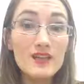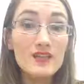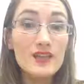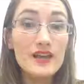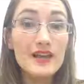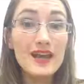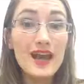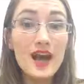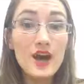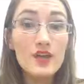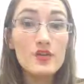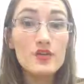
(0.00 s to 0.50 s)

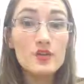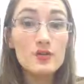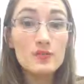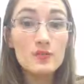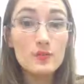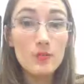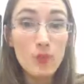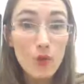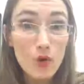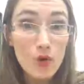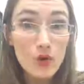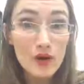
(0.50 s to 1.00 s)
like other
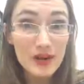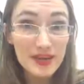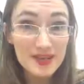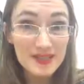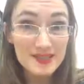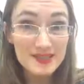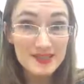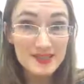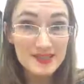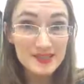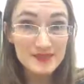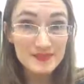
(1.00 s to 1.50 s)

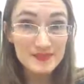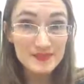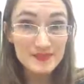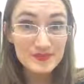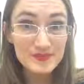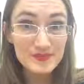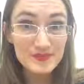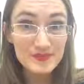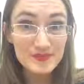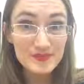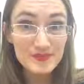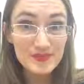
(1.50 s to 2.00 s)
boys
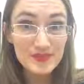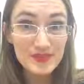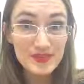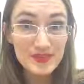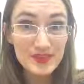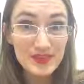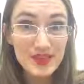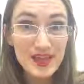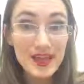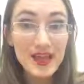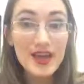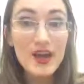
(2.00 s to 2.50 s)

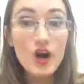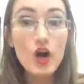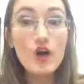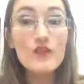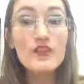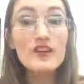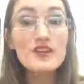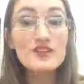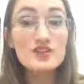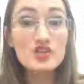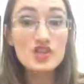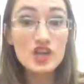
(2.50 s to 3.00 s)
of
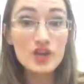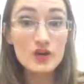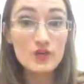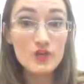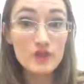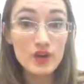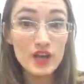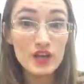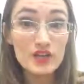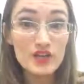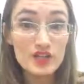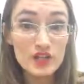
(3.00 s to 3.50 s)
his
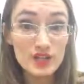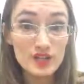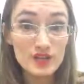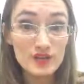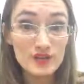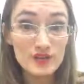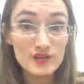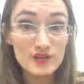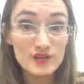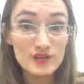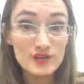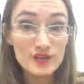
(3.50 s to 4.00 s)
generation.
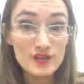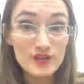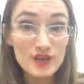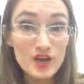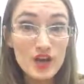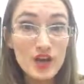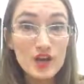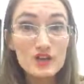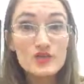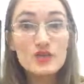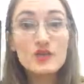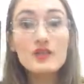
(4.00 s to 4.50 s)

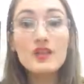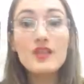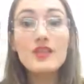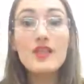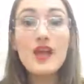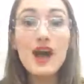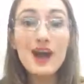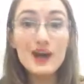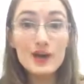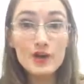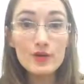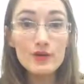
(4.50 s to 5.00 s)
So the
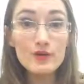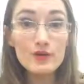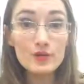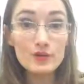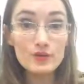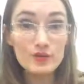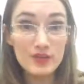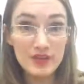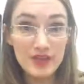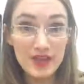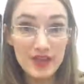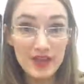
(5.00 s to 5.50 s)
locker room
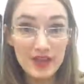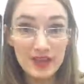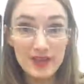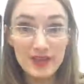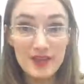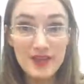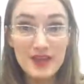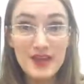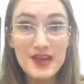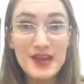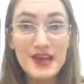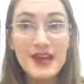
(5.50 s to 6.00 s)
thing
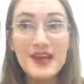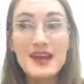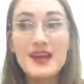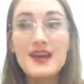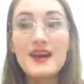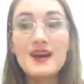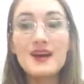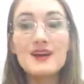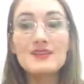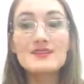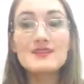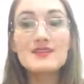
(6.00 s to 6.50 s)

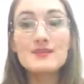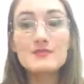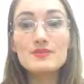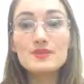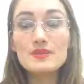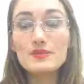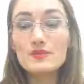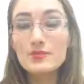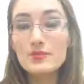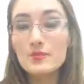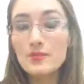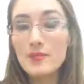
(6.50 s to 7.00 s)

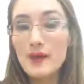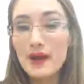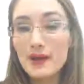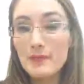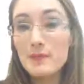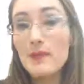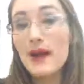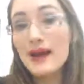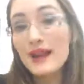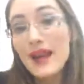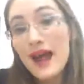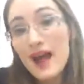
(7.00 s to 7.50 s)

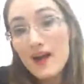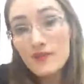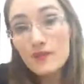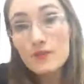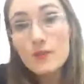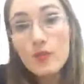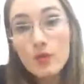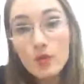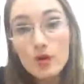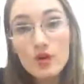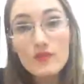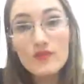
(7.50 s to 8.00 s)
might have
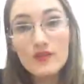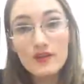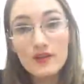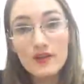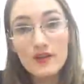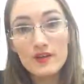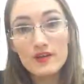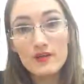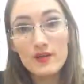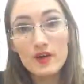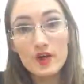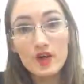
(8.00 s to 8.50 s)
more of
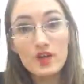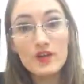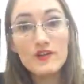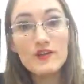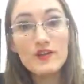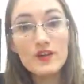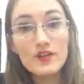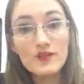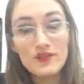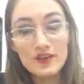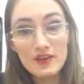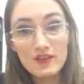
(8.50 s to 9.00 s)

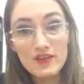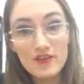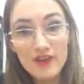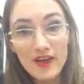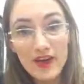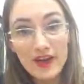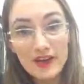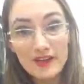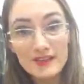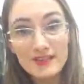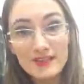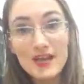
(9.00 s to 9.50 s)
an
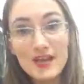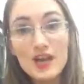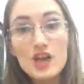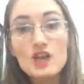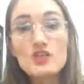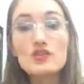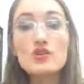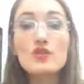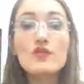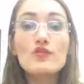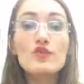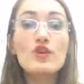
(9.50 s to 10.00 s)
effect.
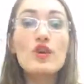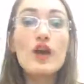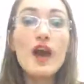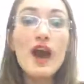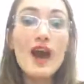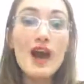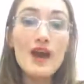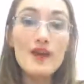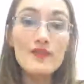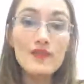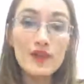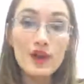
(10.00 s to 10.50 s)
So if you
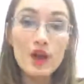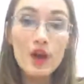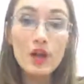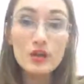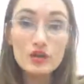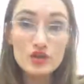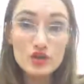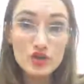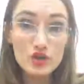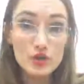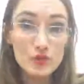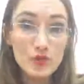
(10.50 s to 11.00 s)
have a
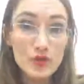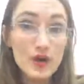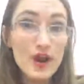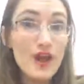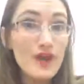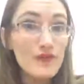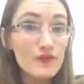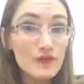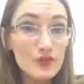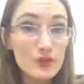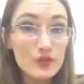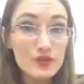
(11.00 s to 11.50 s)
culture where
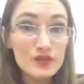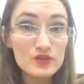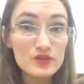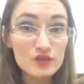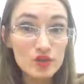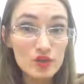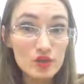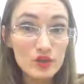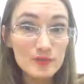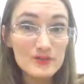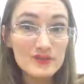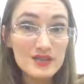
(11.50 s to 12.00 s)
everyone is
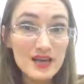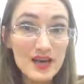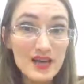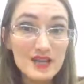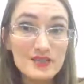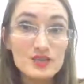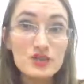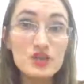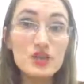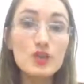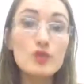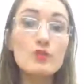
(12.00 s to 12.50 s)

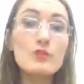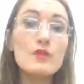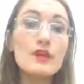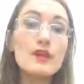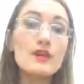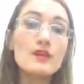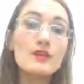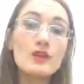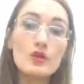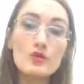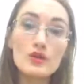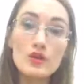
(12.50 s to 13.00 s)
circumcised, you
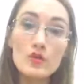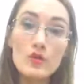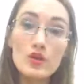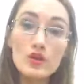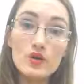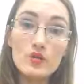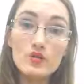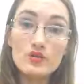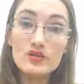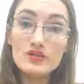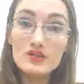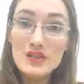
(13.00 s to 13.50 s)
being the only one
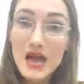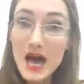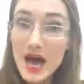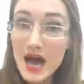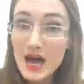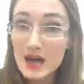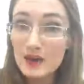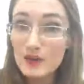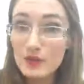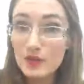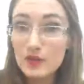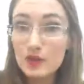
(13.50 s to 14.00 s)
who's
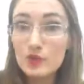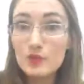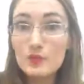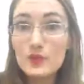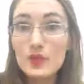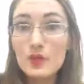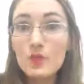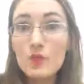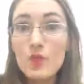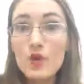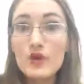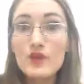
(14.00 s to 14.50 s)
not, or you
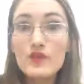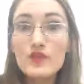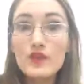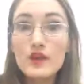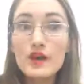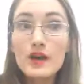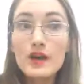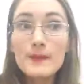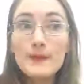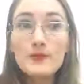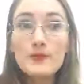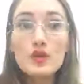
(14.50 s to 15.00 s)
being one of
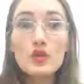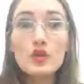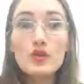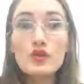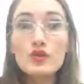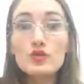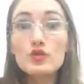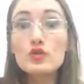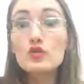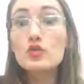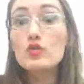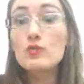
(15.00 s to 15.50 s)
the the
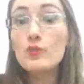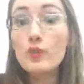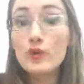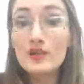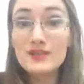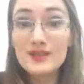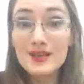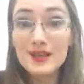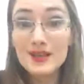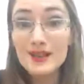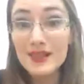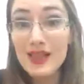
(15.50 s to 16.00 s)
two boys
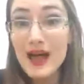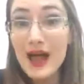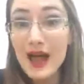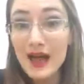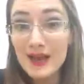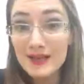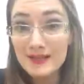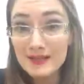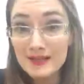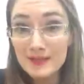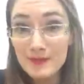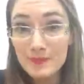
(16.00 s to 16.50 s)
in
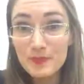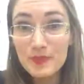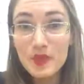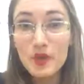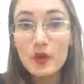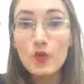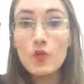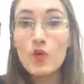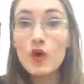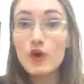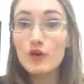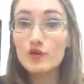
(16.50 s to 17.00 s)
class
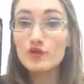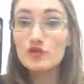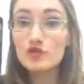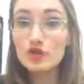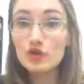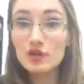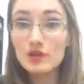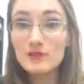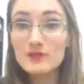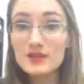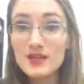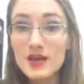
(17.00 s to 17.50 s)
who are
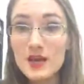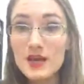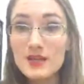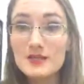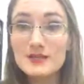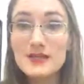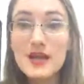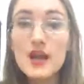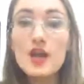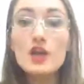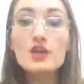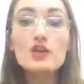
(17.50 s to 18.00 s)
uncircumcised,
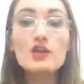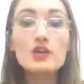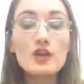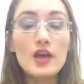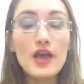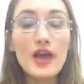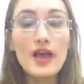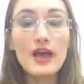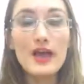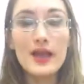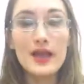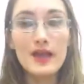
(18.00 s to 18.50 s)

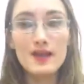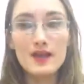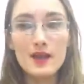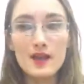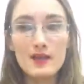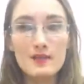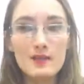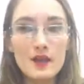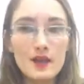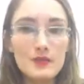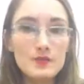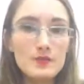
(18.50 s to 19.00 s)

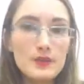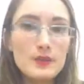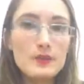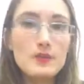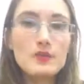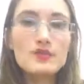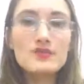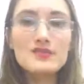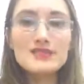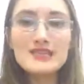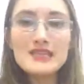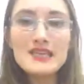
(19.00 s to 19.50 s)
and
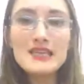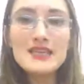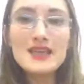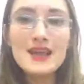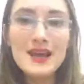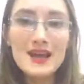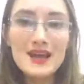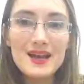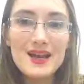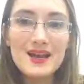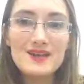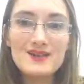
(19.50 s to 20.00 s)
people see
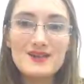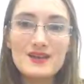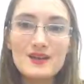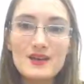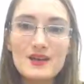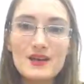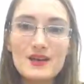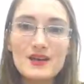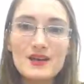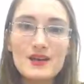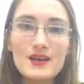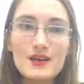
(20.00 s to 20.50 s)
that as
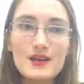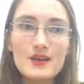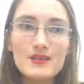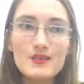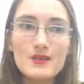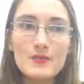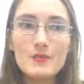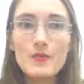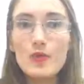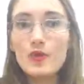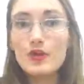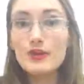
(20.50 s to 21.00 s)
a
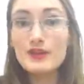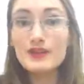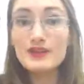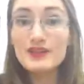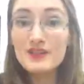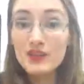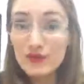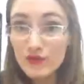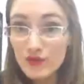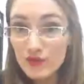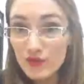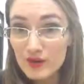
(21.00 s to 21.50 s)
important
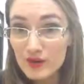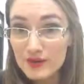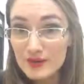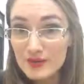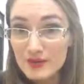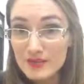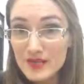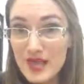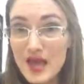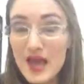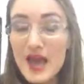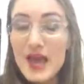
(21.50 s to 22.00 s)

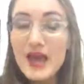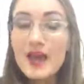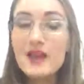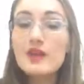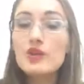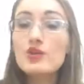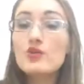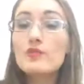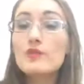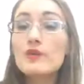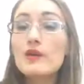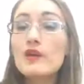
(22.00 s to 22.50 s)
difference, and
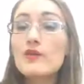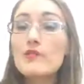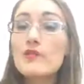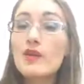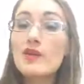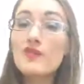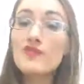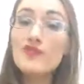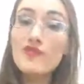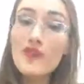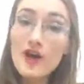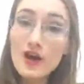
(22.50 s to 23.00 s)
you're being
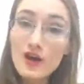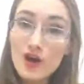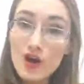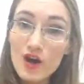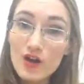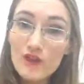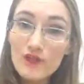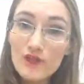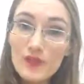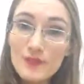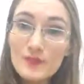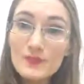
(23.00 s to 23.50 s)
made fun
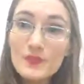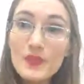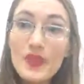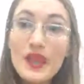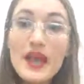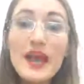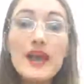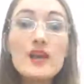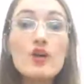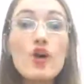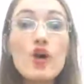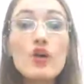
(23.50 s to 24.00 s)
of,
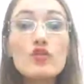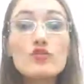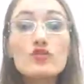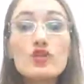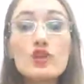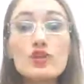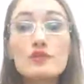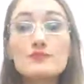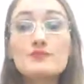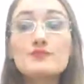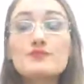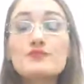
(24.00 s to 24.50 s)
and
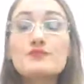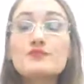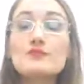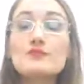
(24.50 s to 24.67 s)
also